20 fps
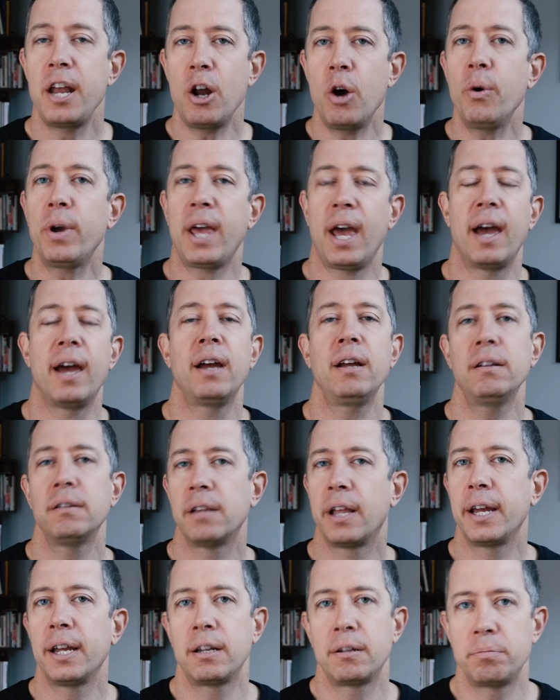And okay,
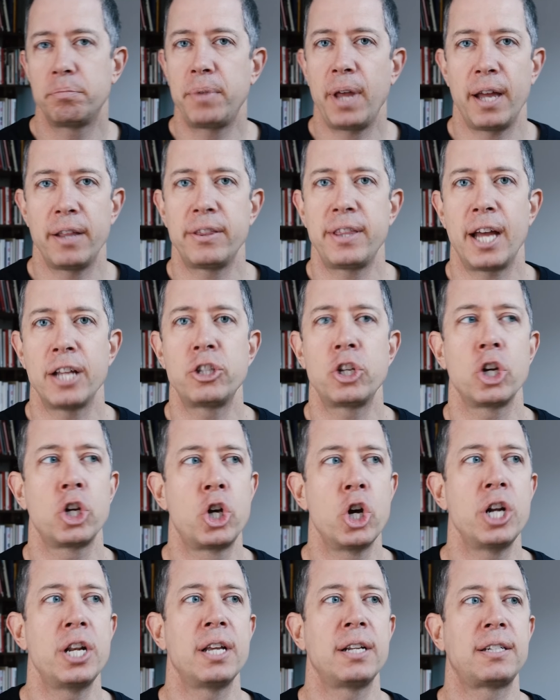like that's a
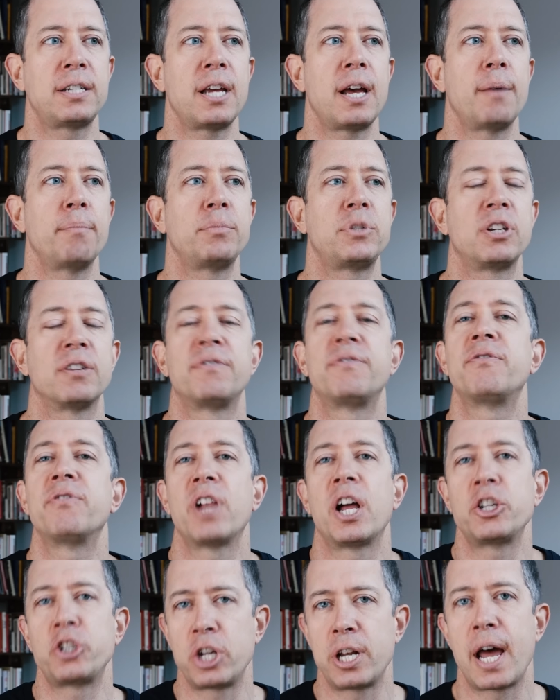good attempt to
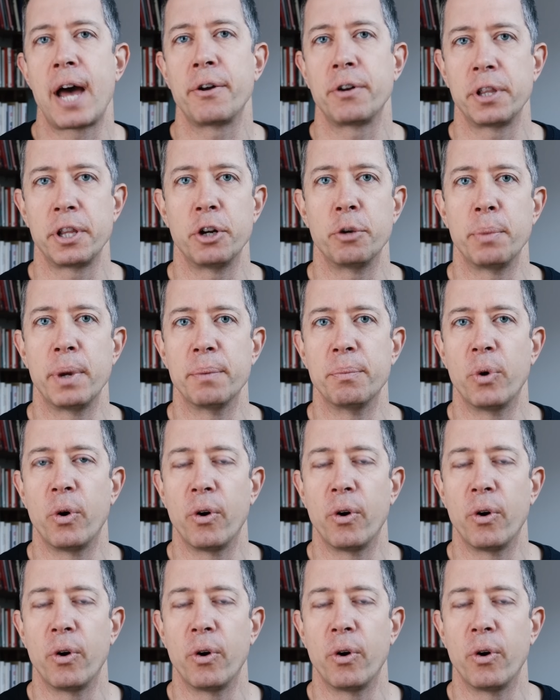flesh it out a little bit